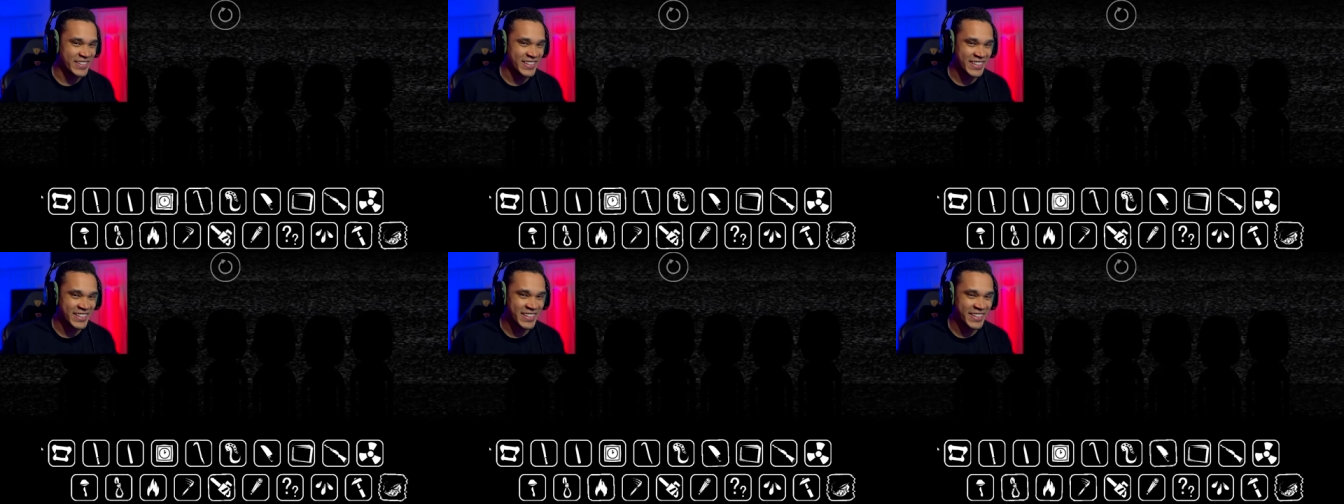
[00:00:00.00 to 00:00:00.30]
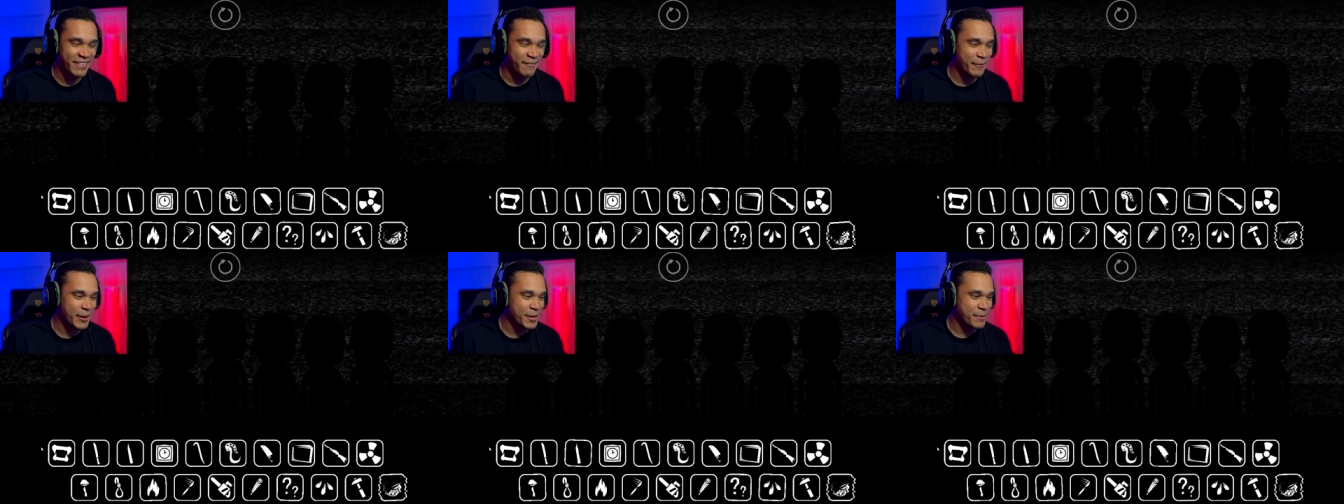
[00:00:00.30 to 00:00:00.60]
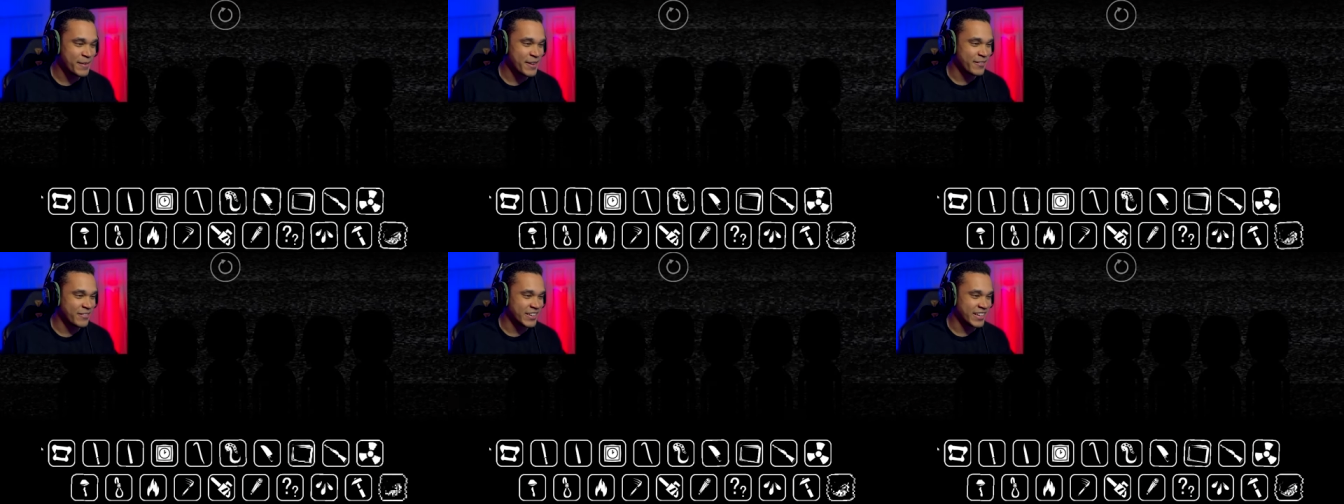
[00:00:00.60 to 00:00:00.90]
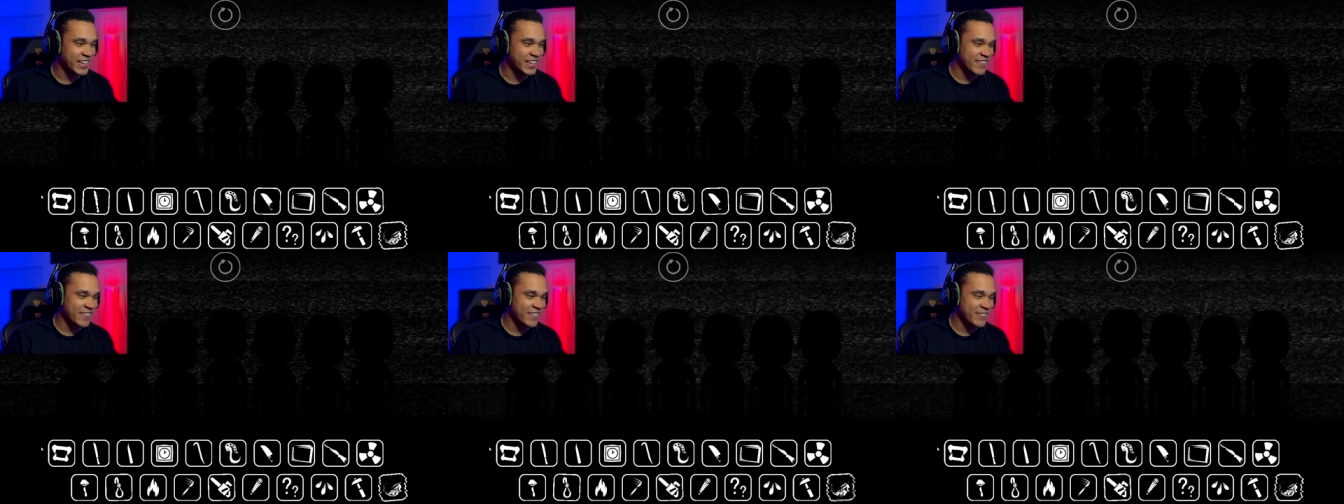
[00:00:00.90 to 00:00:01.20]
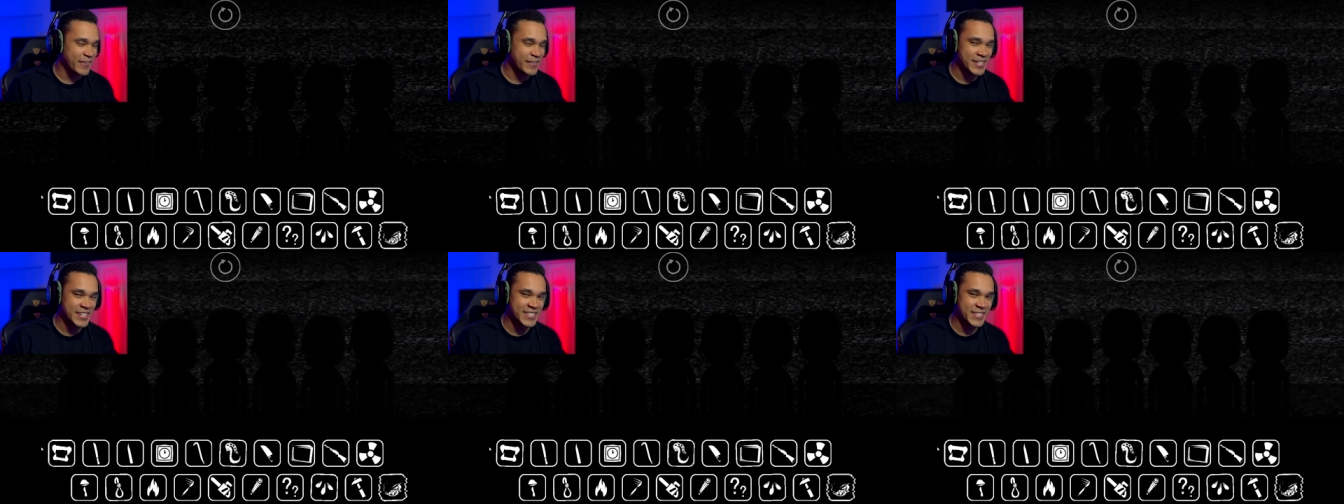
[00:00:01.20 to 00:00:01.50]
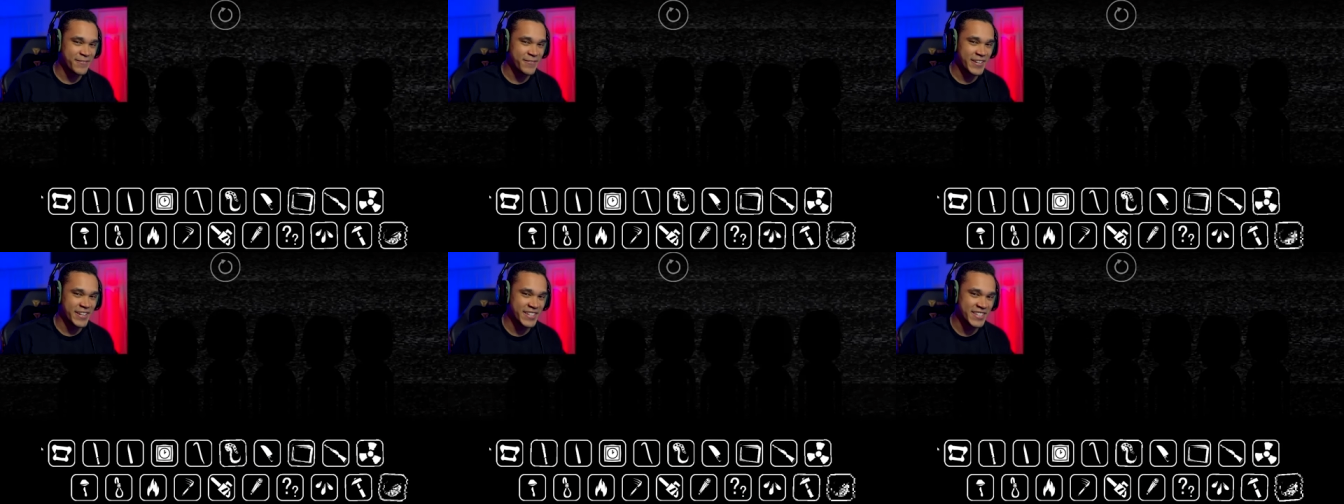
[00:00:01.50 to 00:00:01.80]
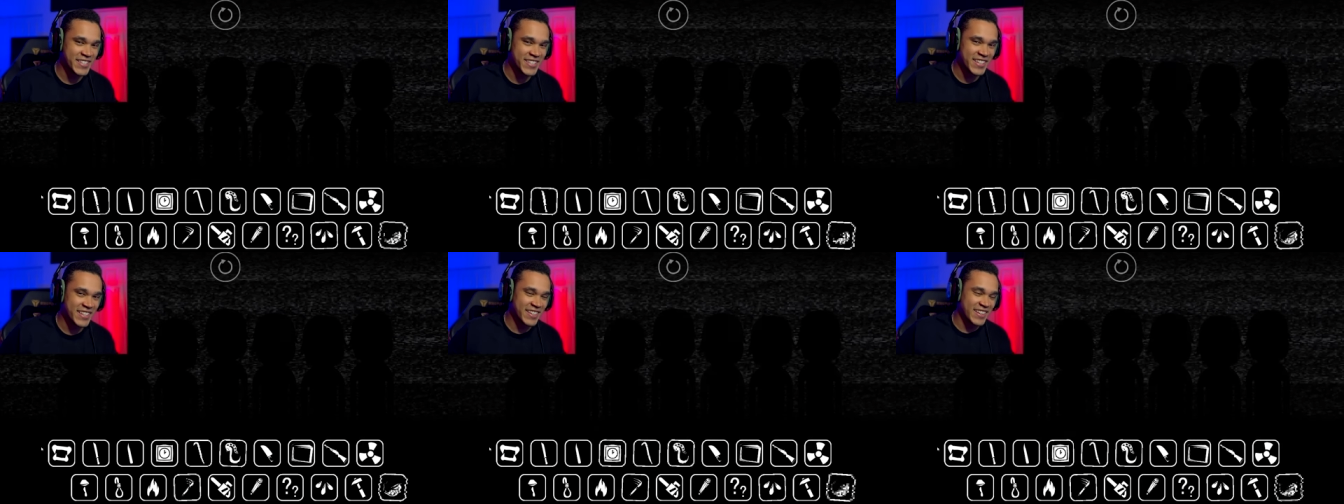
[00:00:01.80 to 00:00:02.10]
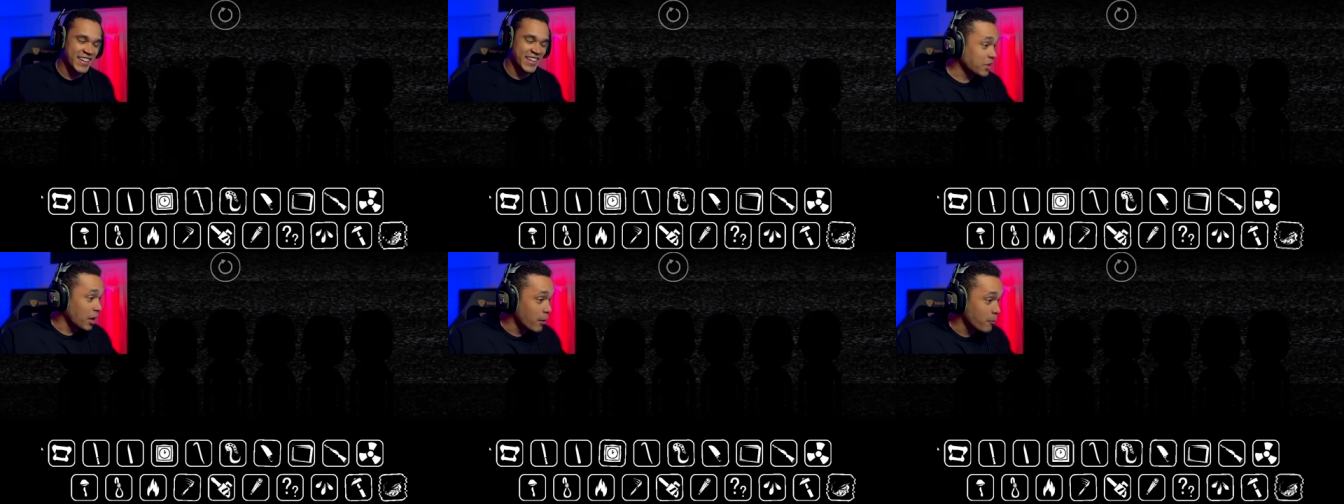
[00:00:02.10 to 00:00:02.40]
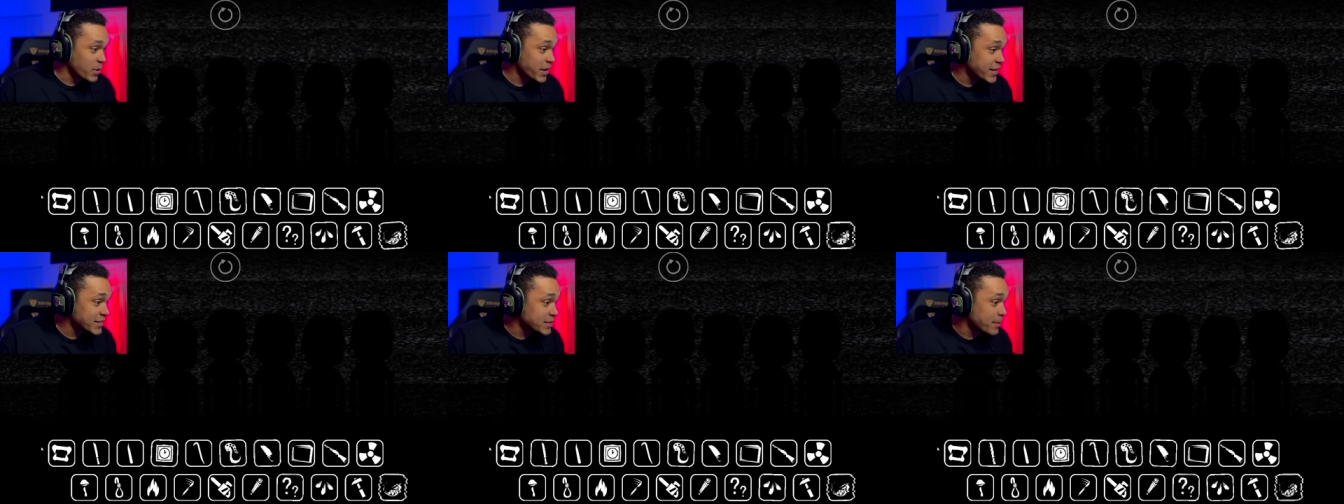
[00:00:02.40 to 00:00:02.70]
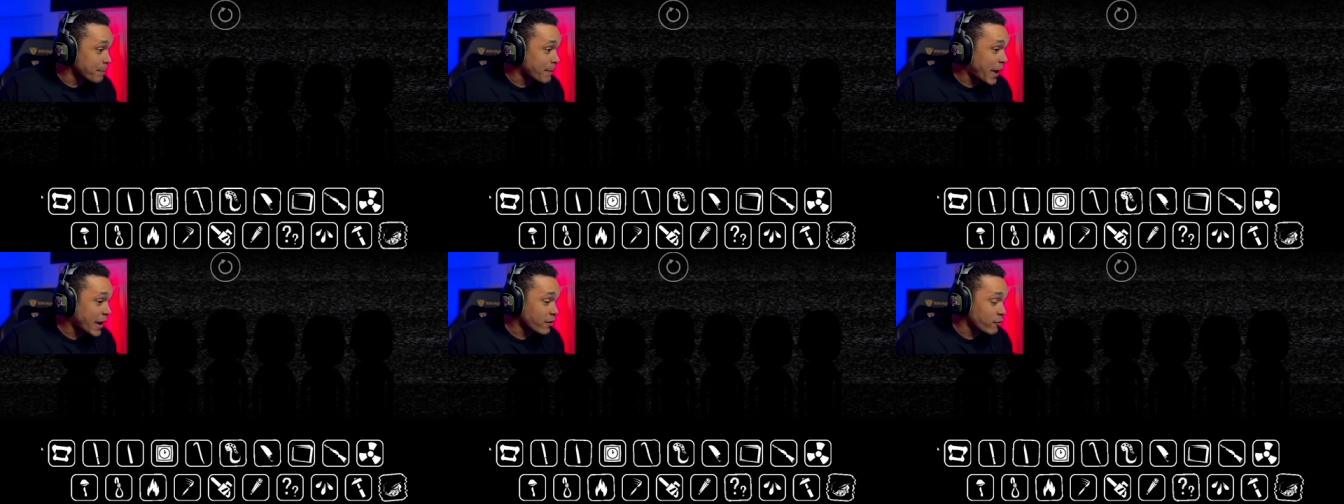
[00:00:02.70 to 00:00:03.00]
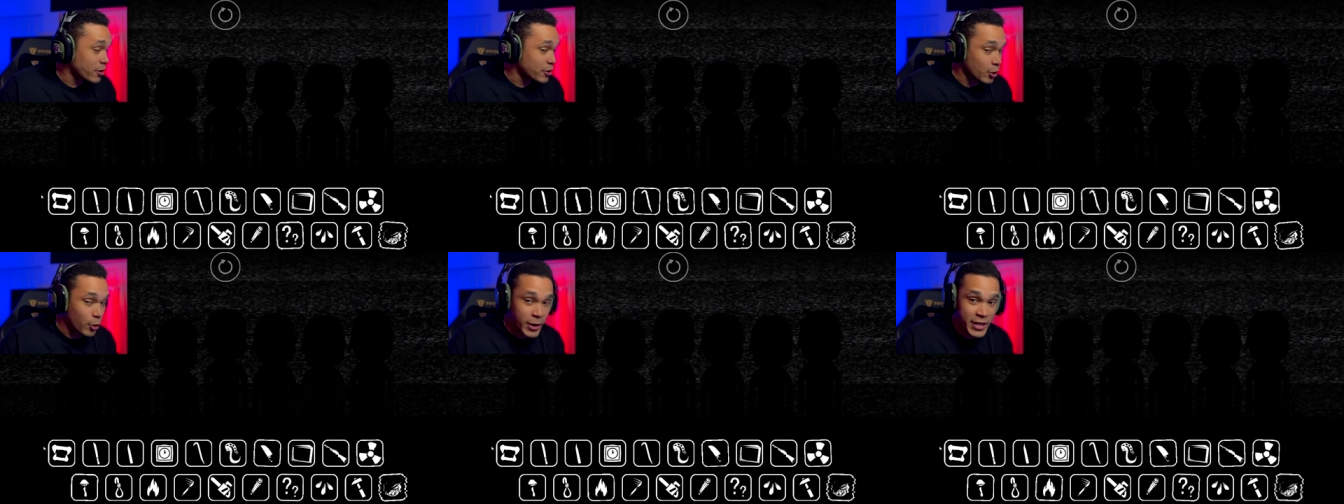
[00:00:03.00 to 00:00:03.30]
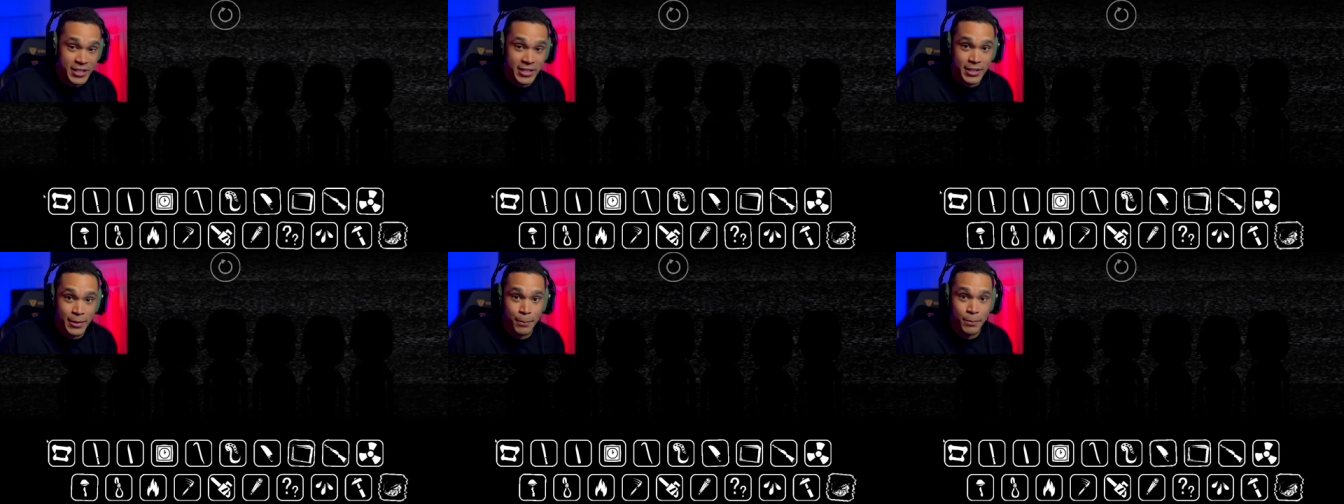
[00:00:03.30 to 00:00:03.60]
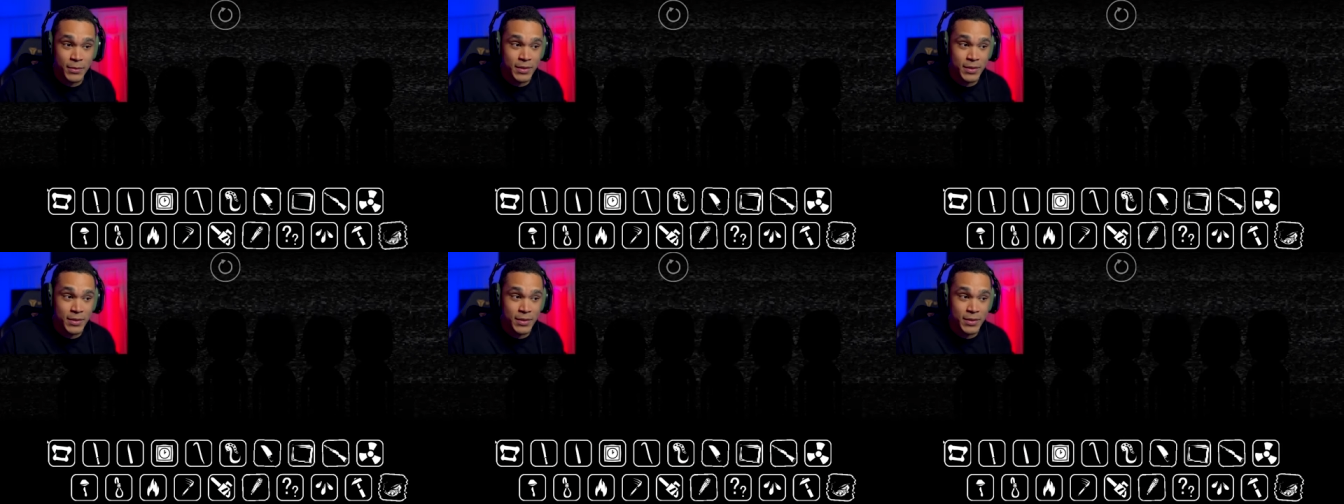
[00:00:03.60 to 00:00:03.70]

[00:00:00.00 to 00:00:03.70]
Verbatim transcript: It reminded me of uh, Five Nights at Freddy's. Okay. Um, we got some background noise.